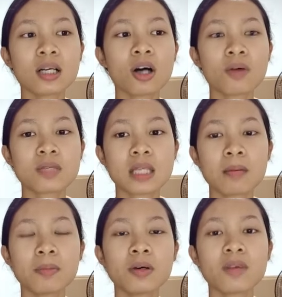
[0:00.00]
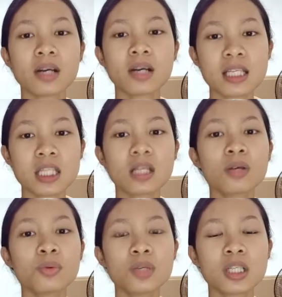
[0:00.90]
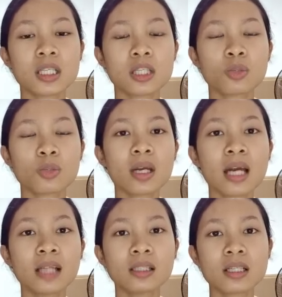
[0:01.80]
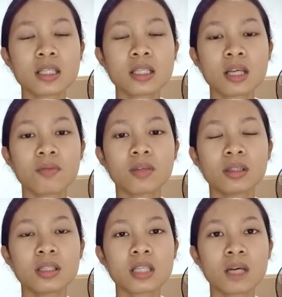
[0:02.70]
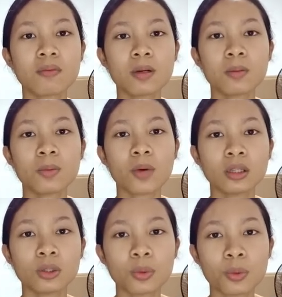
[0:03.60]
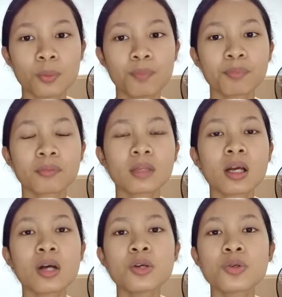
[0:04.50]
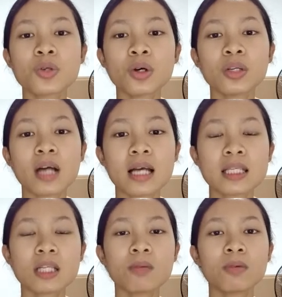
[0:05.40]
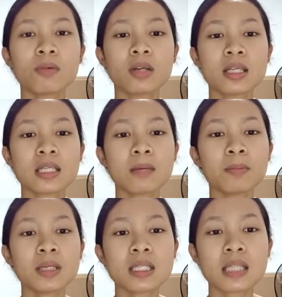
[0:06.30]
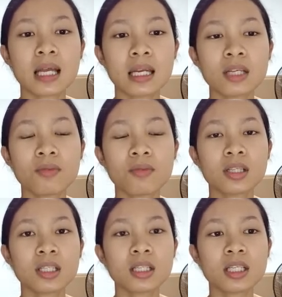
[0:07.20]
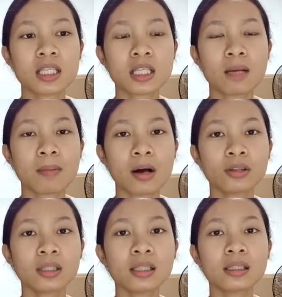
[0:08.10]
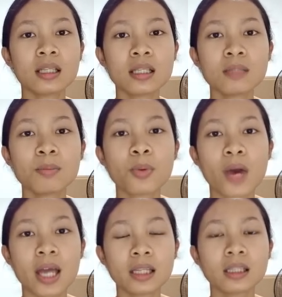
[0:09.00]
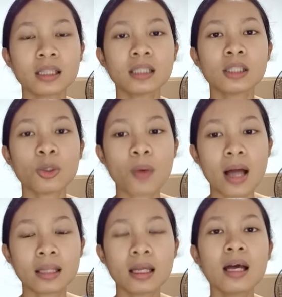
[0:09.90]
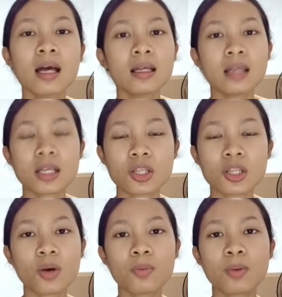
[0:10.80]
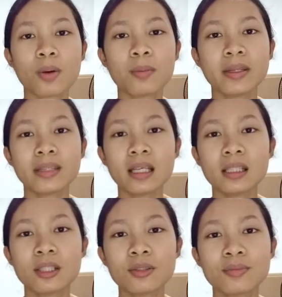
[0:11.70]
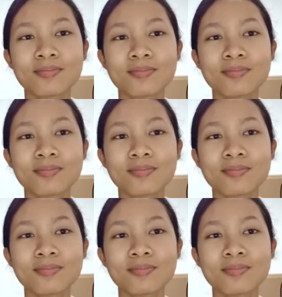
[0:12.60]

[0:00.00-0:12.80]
of sample variance which is 177.2. So the answer for the sample standard deviation is about 13.31. That's all from me. Thank you.